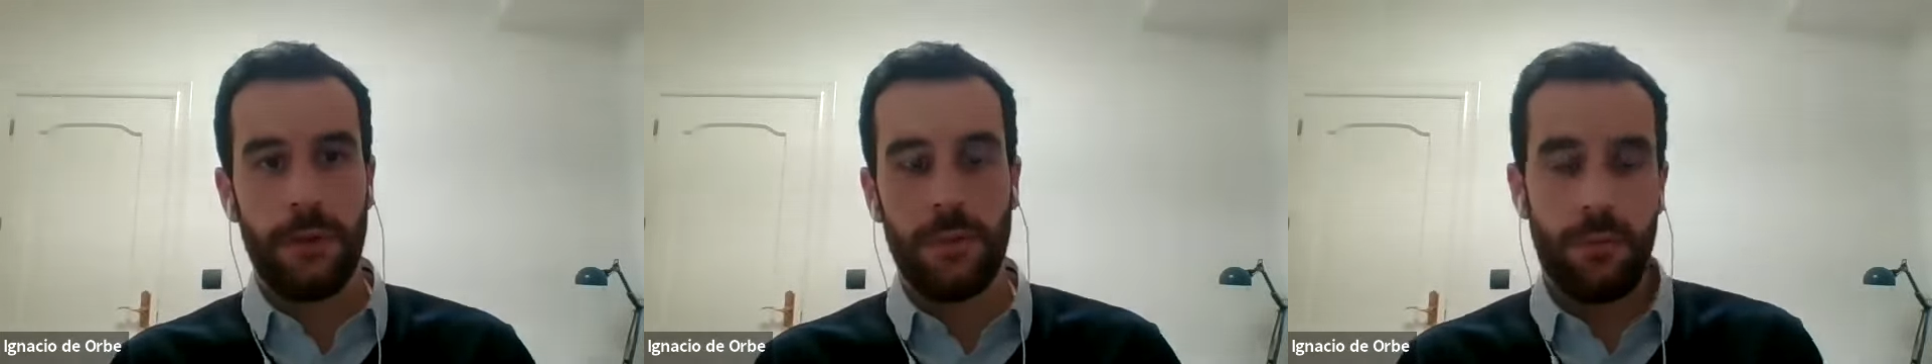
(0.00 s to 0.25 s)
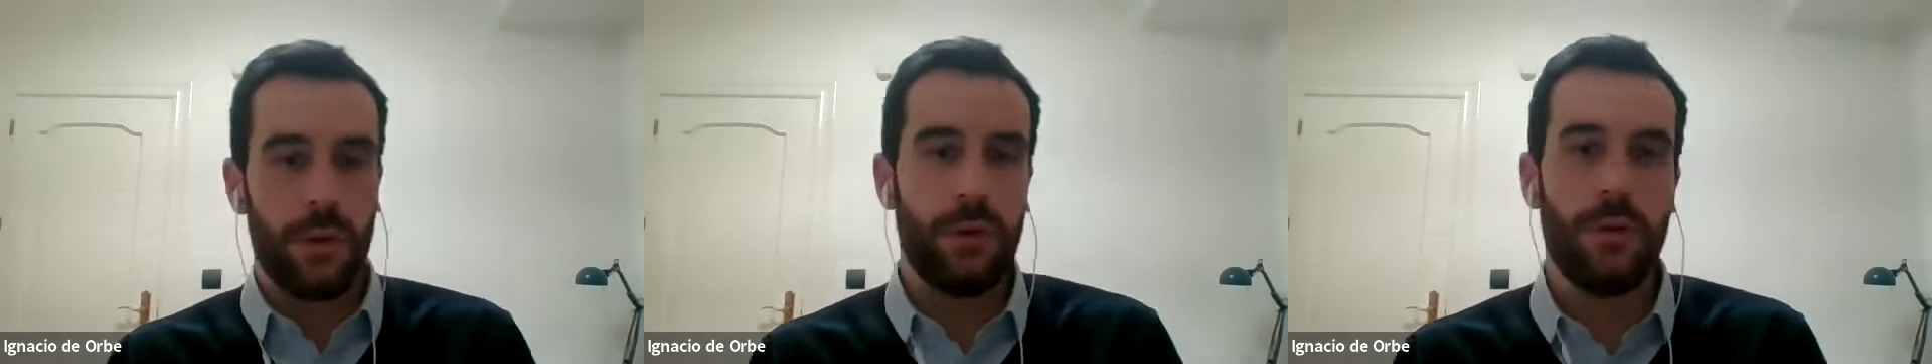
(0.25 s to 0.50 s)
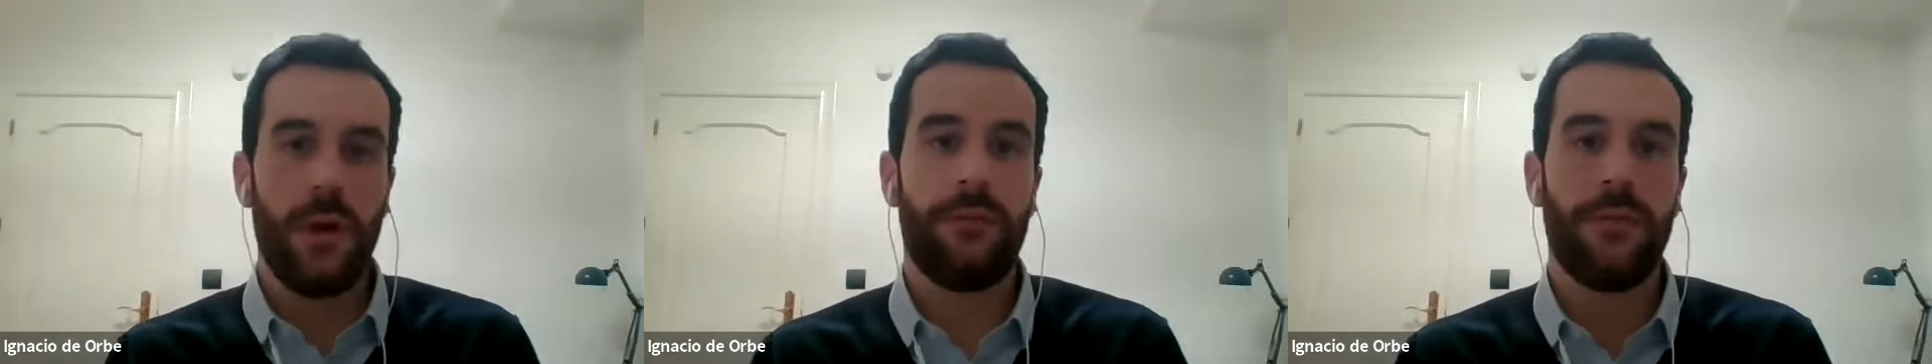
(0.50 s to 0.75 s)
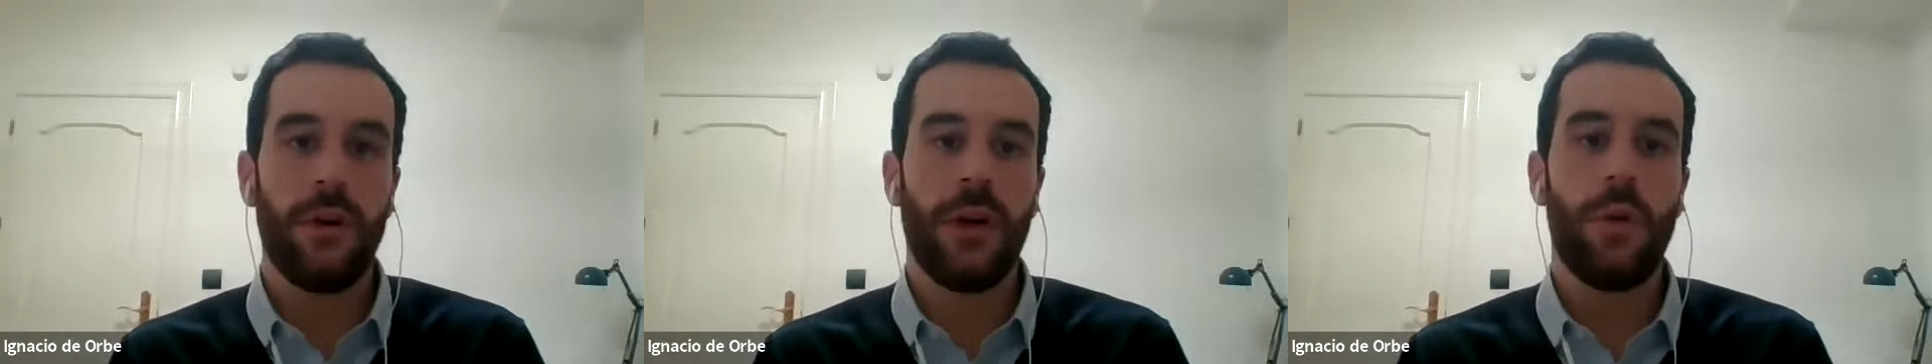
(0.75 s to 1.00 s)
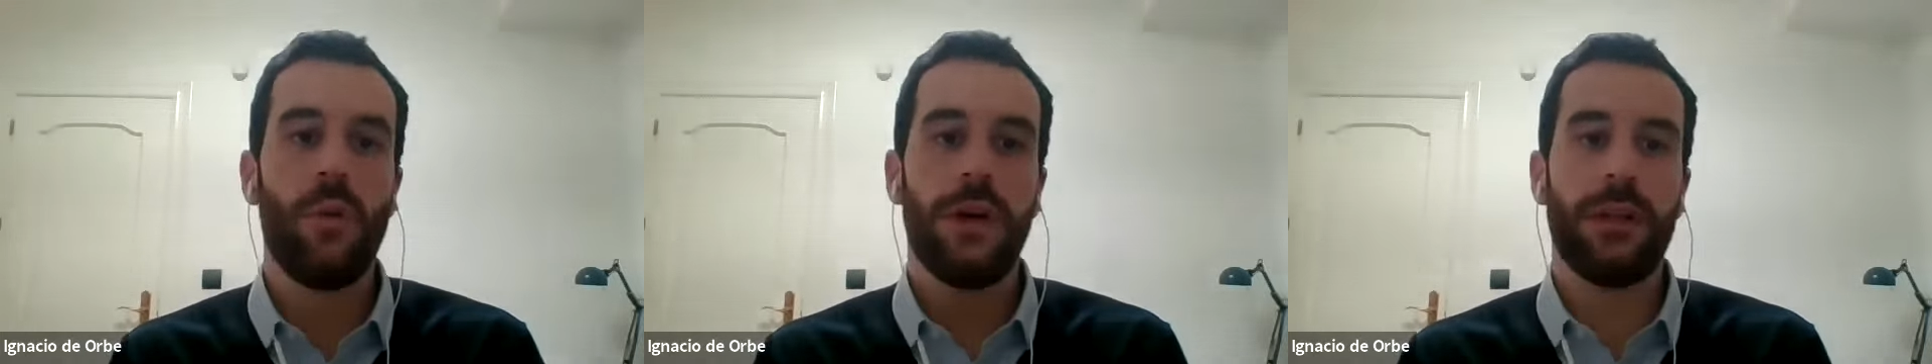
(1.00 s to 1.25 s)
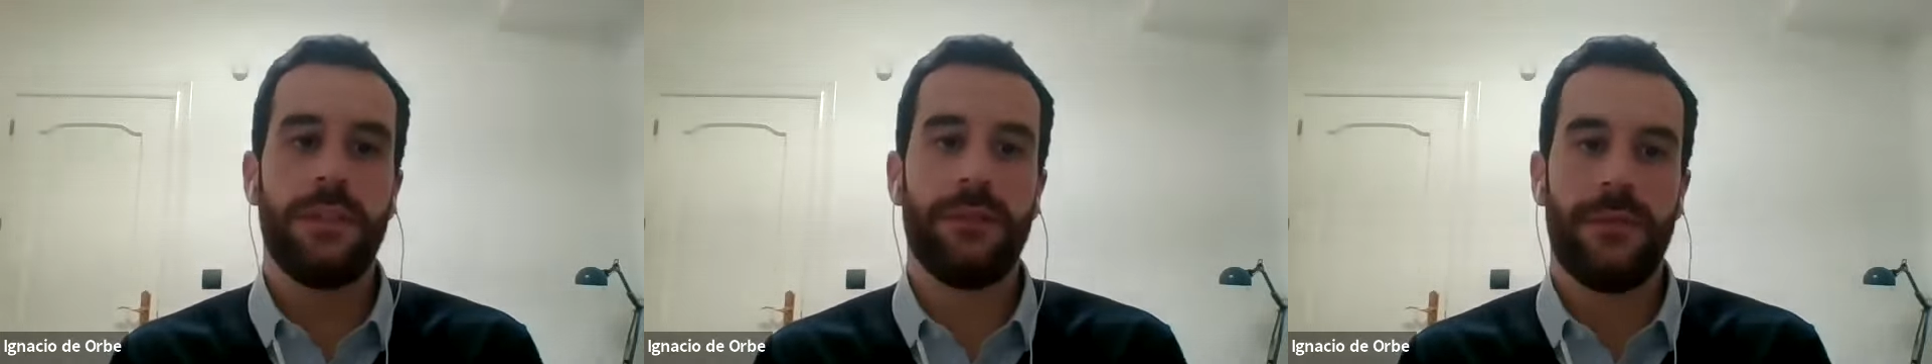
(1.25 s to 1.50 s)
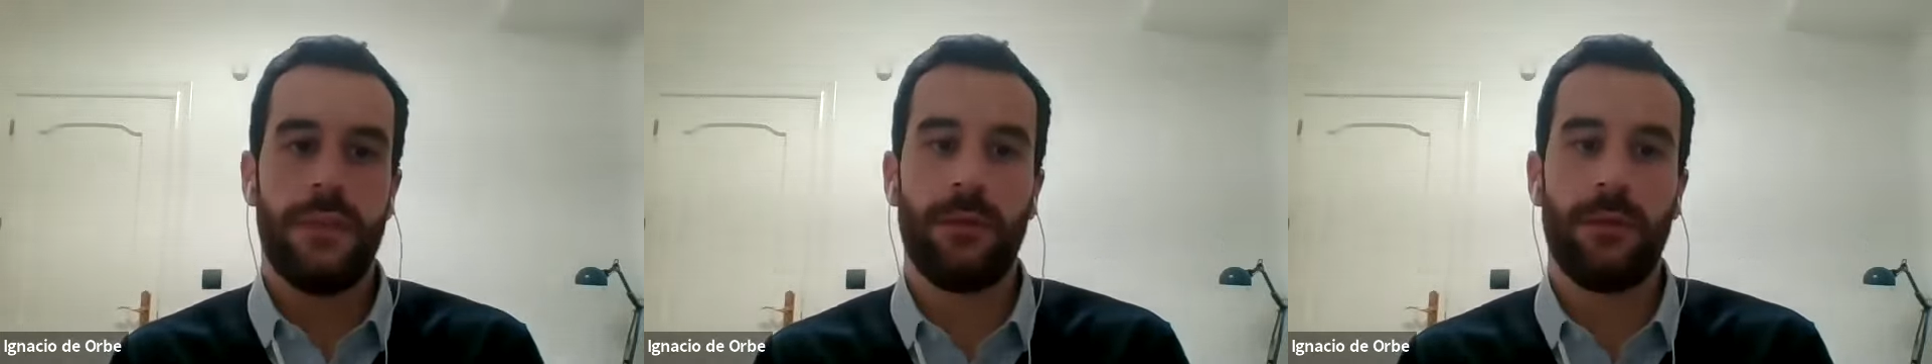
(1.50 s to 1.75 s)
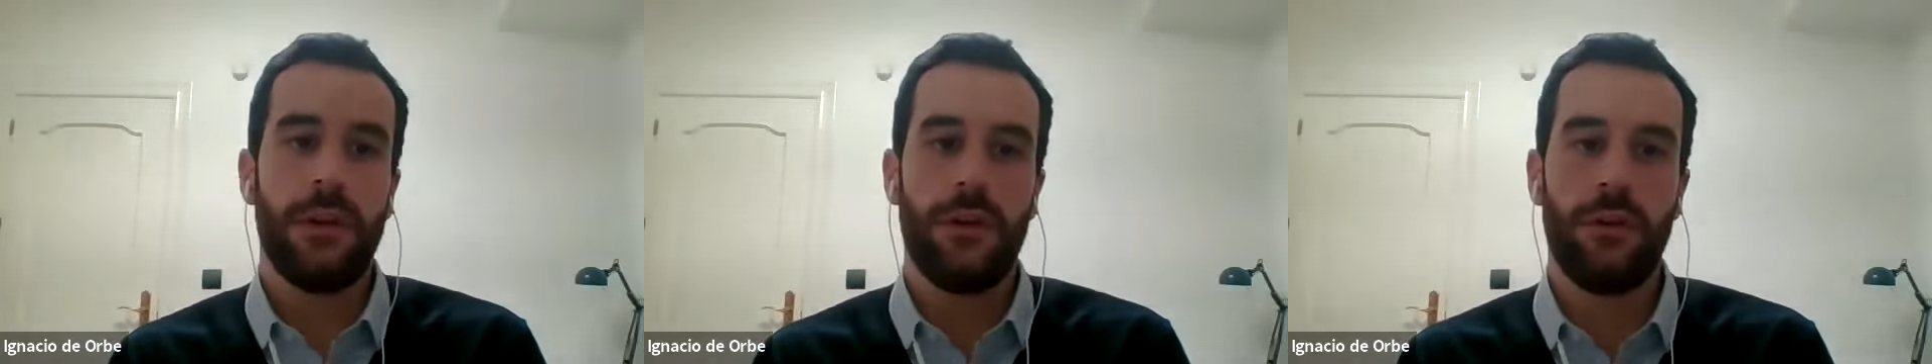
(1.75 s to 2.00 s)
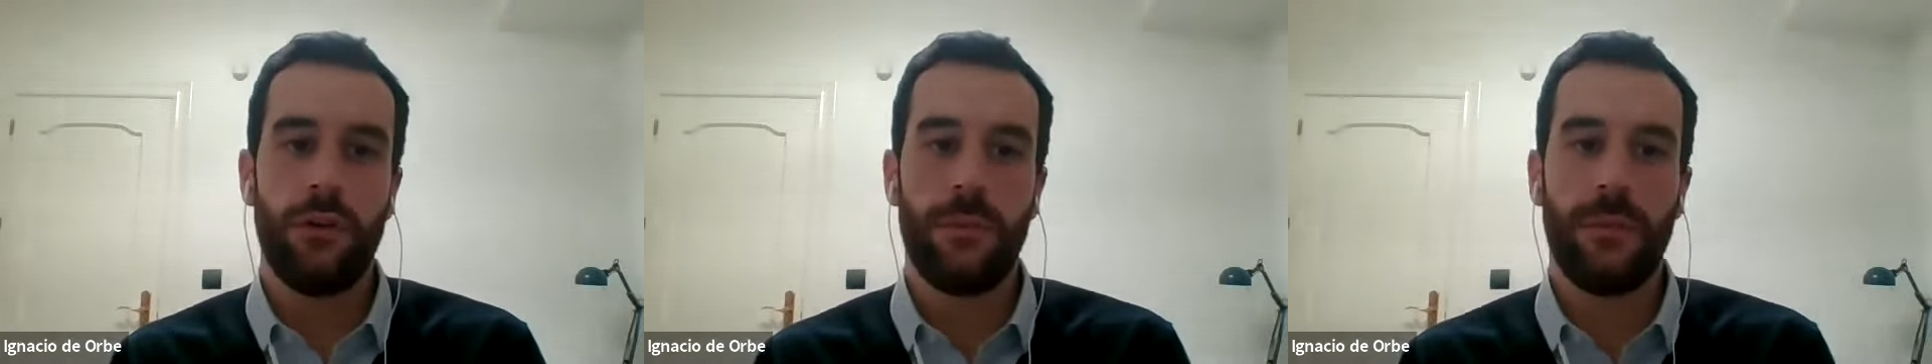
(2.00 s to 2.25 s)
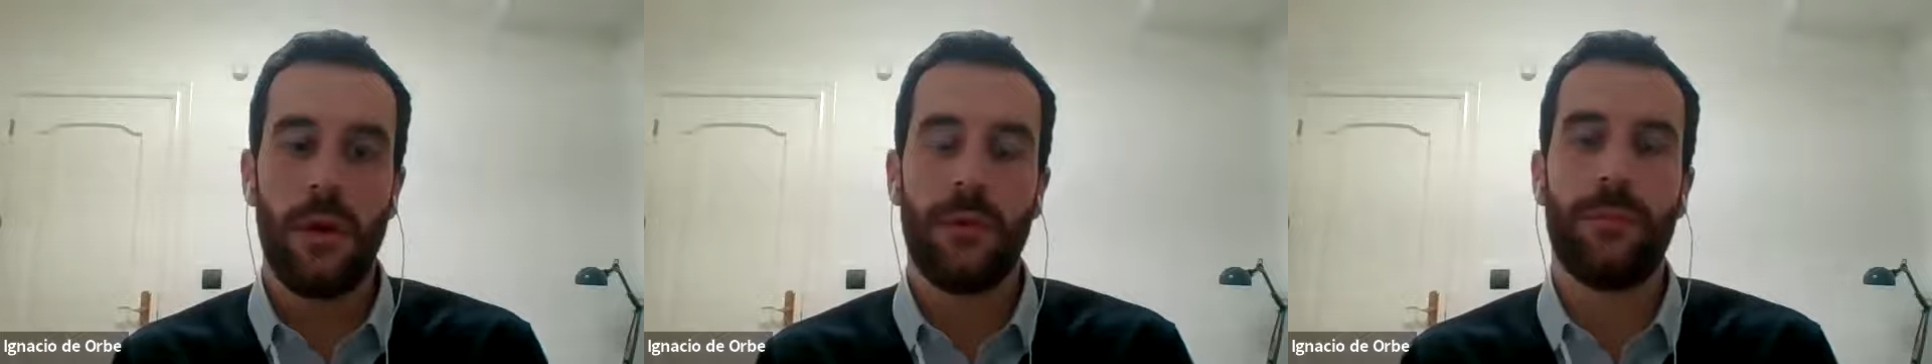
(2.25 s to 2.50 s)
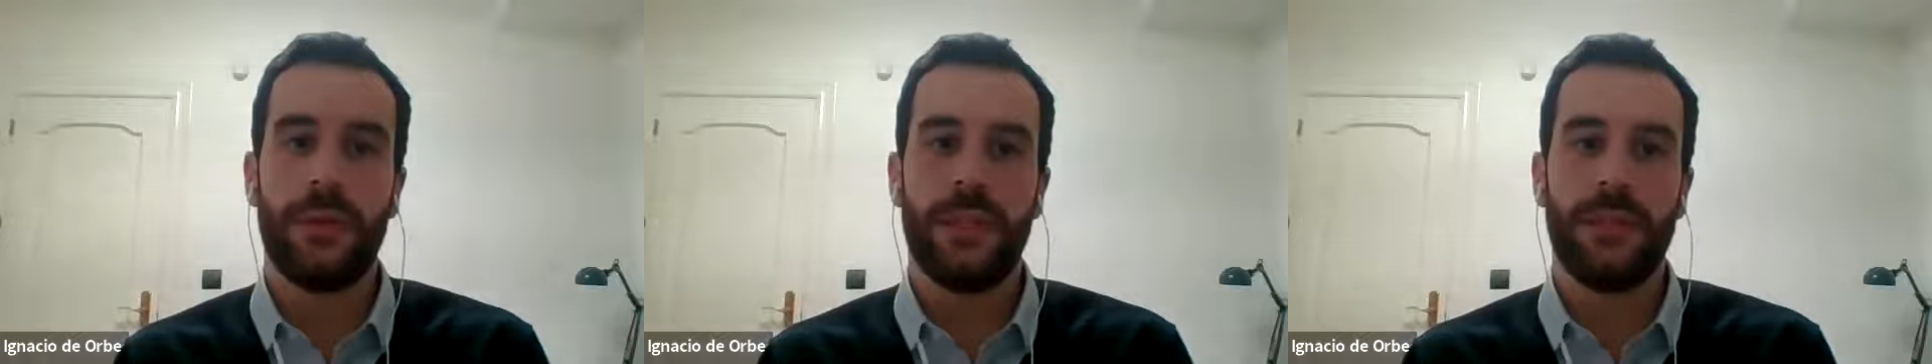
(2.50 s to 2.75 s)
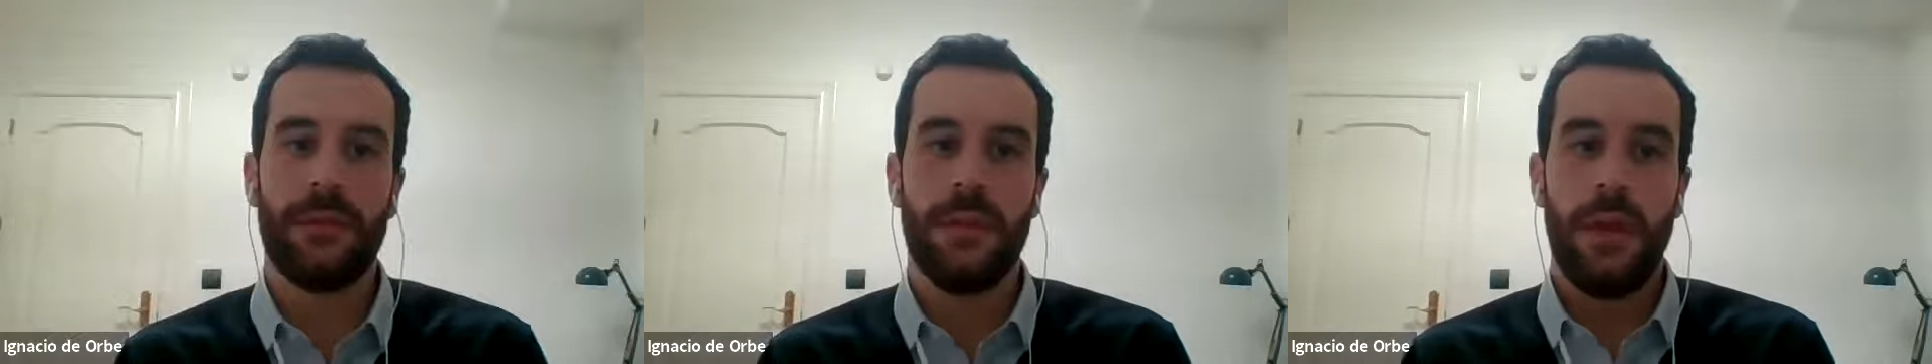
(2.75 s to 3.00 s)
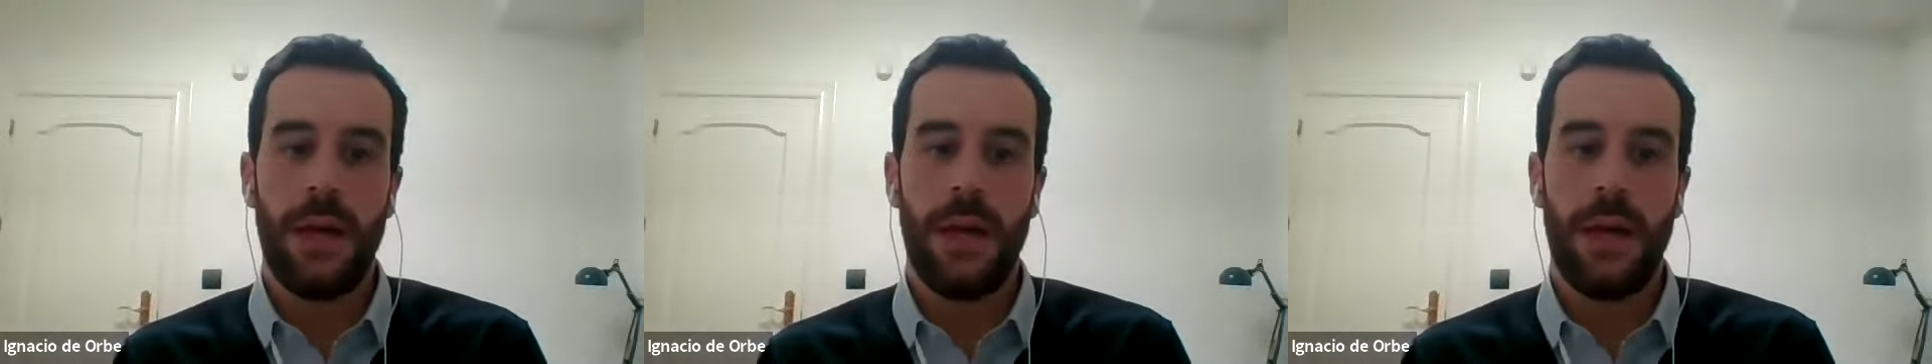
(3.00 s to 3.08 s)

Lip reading: when you have only one defender, one opponent,